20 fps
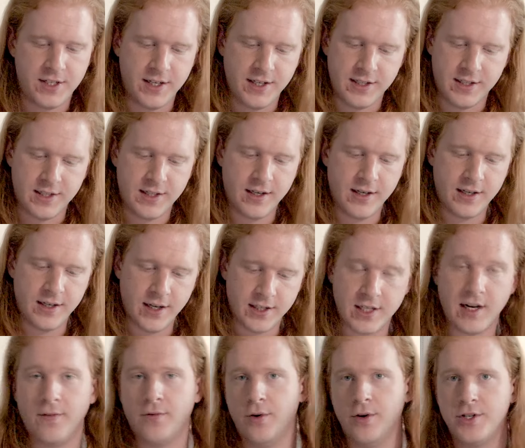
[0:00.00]
is
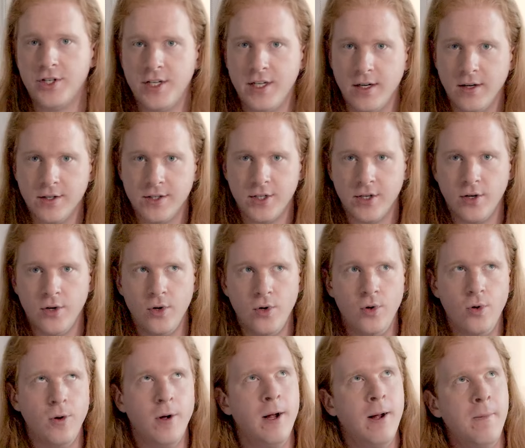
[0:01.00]
software engineers
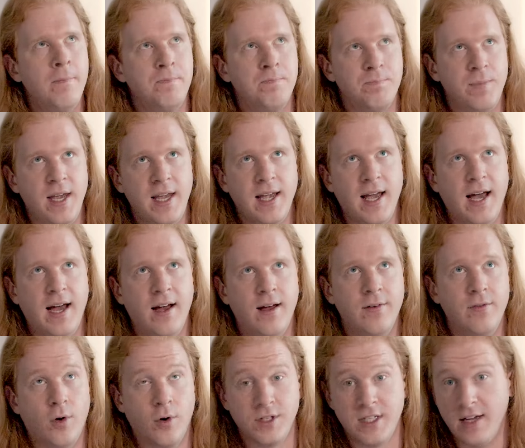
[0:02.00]
who may
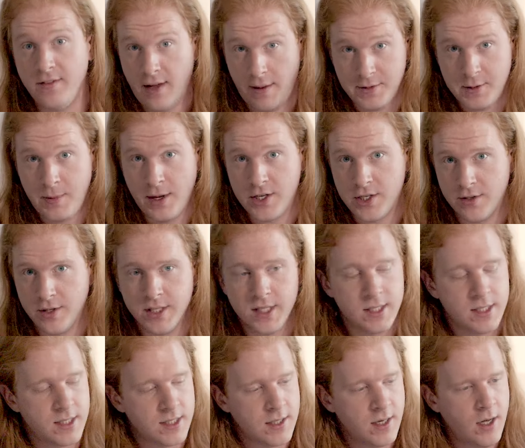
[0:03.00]
have, or DevOps
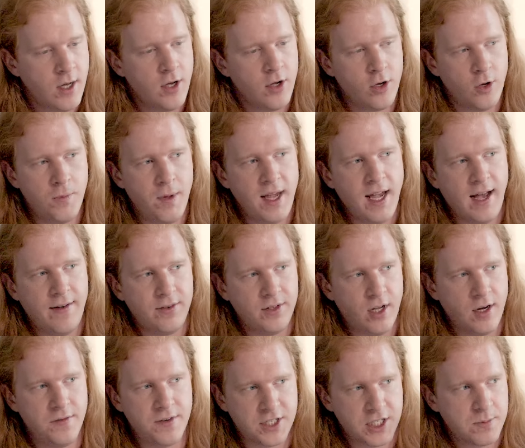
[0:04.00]
specialists, who may have a
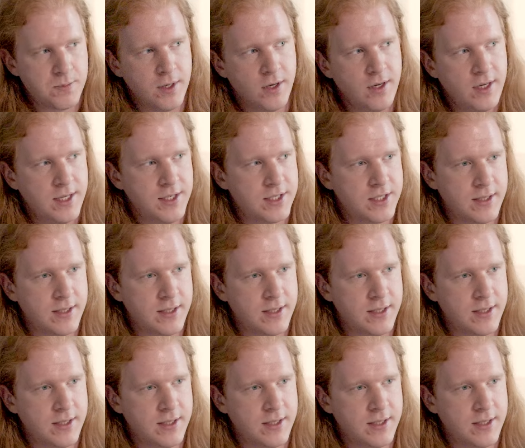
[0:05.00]
lot of experience